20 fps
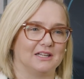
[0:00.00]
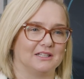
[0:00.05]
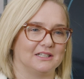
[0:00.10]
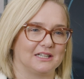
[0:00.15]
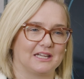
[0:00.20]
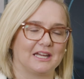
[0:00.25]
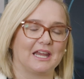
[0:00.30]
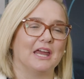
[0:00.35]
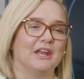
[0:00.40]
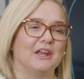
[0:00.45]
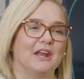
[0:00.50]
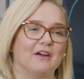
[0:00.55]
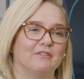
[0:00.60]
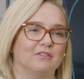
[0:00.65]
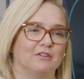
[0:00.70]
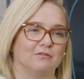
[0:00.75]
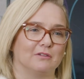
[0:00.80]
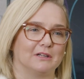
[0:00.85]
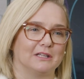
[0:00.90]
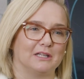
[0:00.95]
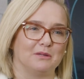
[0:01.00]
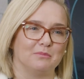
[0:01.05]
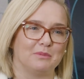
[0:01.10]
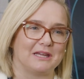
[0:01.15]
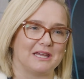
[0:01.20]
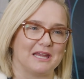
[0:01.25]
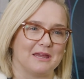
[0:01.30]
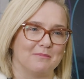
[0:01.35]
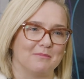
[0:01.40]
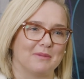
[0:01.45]
and it can have a really
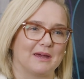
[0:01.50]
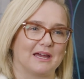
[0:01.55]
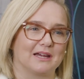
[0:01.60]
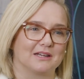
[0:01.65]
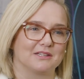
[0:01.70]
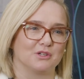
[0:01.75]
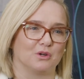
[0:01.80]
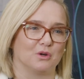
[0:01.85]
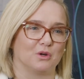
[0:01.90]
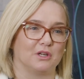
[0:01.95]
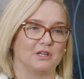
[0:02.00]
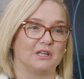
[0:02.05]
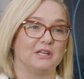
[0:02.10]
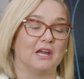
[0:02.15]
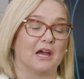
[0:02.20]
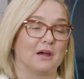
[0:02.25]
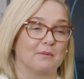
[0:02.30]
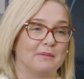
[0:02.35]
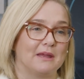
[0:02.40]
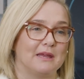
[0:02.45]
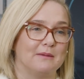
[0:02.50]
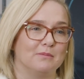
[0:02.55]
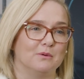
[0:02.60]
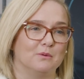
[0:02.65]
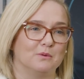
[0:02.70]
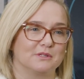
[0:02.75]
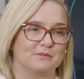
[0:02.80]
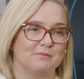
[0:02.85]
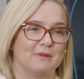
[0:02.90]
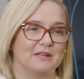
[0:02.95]
big impact on young
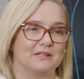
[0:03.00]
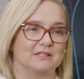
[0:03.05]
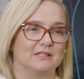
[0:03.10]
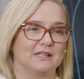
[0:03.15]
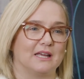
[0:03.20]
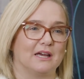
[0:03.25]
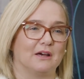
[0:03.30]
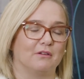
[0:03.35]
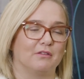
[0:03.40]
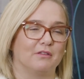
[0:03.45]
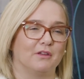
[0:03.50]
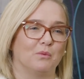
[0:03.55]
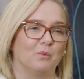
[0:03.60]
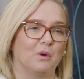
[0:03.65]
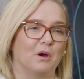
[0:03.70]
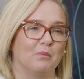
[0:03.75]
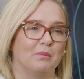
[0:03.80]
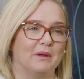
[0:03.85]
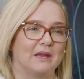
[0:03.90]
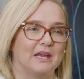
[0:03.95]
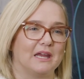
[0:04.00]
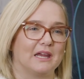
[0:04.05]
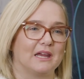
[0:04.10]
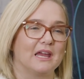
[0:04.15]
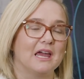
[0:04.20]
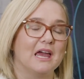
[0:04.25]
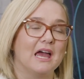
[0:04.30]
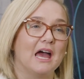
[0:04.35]
people's mental health and well-being.